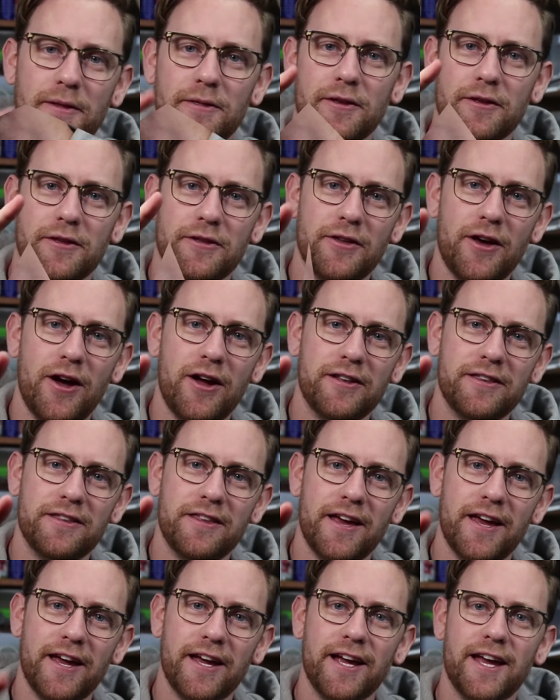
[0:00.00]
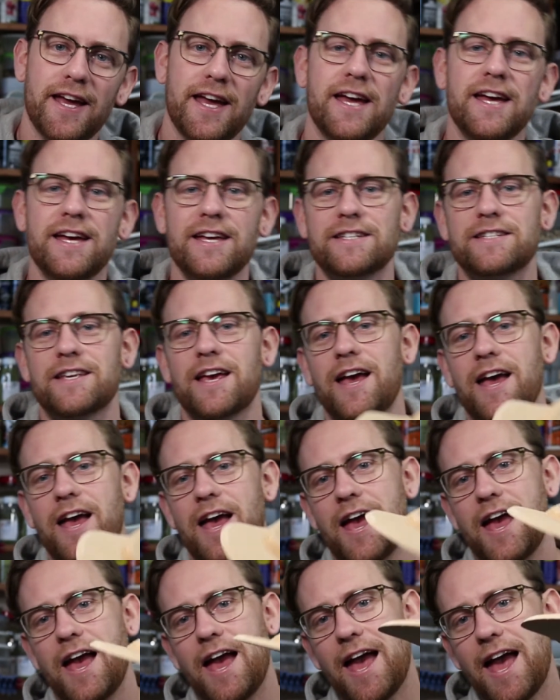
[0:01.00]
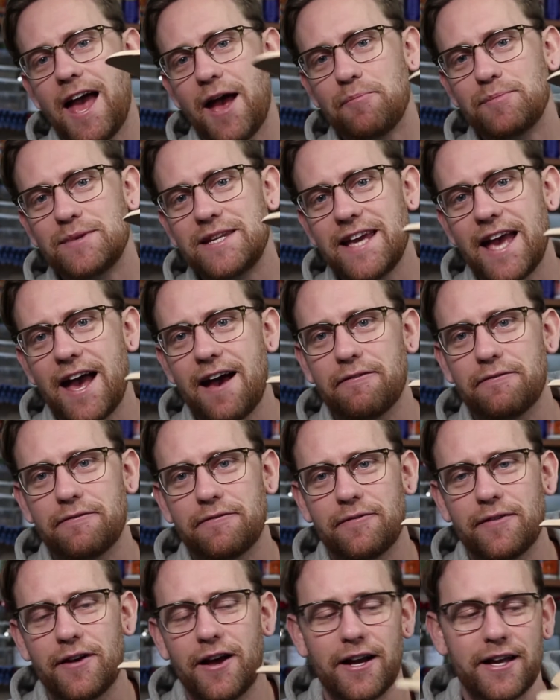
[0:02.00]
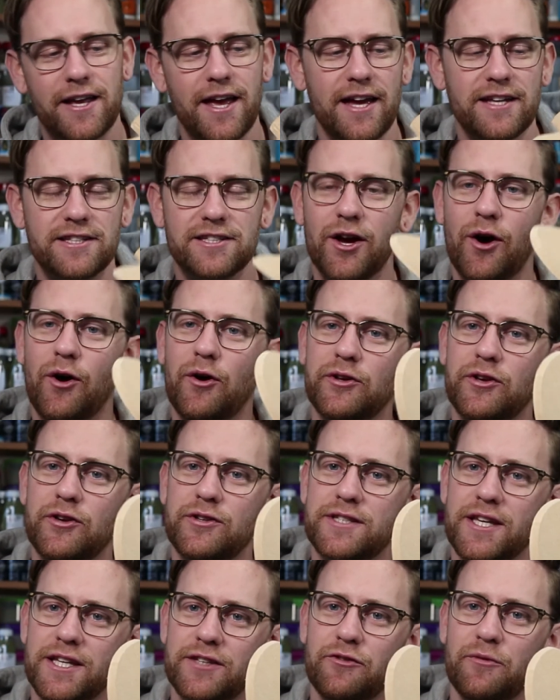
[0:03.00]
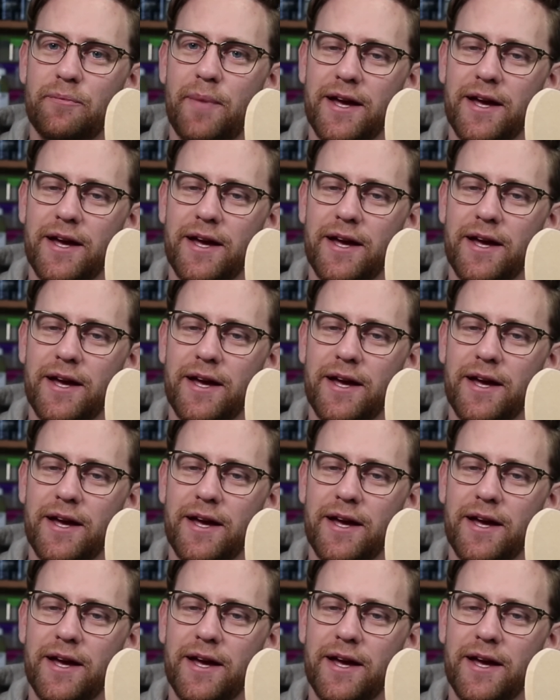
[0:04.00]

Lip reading: The third thing is MDF. Okay, so I'll use this for